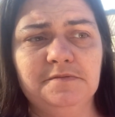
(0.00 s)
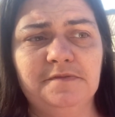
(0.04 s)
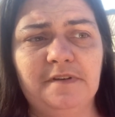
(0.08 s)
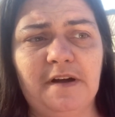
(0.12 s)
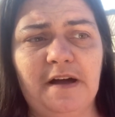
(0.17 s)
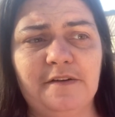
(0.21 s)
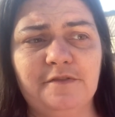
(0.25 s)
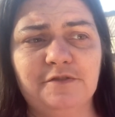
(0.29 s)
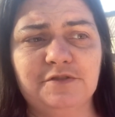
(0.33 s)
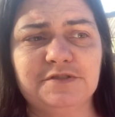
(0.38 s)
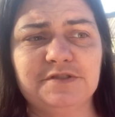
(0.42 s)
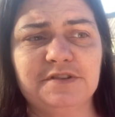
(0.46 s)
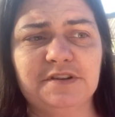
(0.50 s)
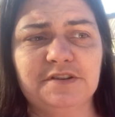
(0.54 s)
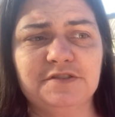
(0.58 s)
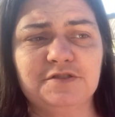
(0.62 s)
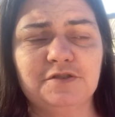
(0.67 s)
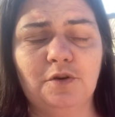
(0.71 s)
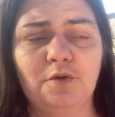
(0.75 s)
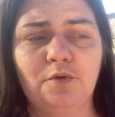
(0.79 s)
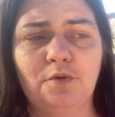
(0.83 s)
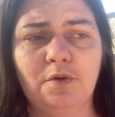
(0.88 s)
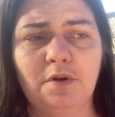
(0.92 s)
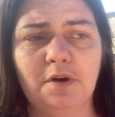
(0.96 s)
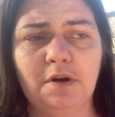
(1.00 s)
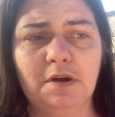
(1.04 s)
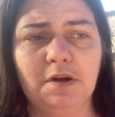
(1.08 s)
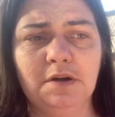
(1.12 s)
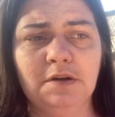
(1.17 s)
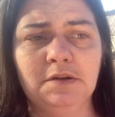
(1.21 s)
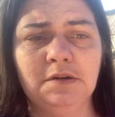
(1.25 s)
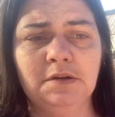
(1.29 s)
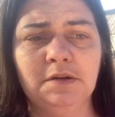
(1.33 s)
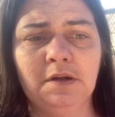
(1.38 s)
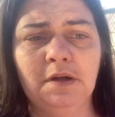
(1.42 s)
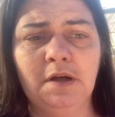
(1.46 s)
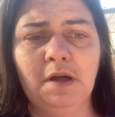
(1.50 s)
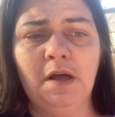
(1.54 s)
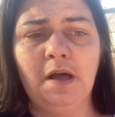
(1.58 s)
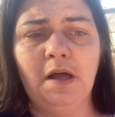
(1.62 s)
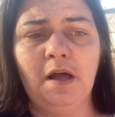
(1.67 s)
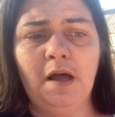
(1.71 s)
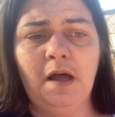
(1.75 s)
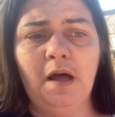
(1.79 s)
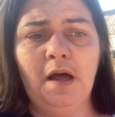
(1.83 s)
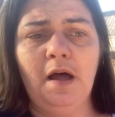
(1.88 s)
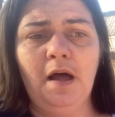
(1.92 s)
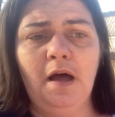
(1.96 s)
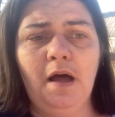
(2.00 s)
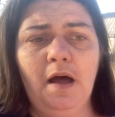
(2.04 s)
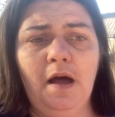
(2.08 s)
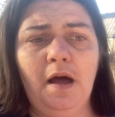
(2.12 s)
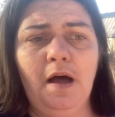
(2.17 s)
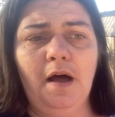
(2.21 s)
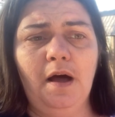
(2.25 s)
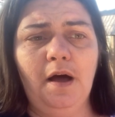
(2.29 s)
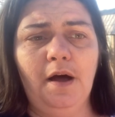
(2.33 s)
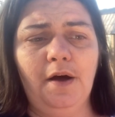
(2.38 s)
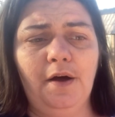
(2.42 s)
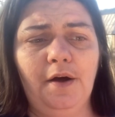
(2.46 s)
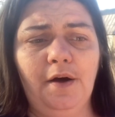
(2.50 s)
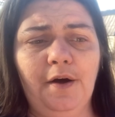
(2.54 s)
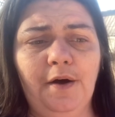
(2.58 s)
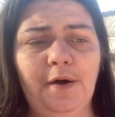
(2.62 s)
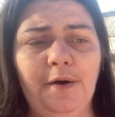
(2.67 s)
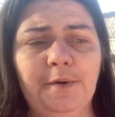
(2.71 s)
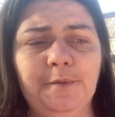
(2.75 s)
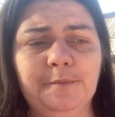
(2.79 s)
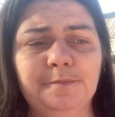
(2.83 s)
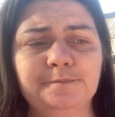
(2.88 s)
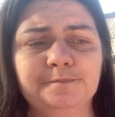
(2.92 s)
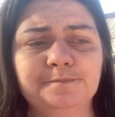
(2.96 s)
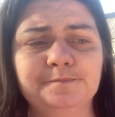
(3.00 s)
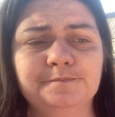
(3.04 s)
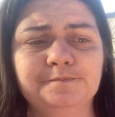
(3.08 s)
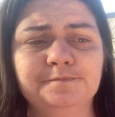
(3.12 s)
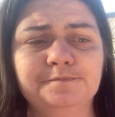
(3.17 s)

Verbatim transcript: five or six okra, um,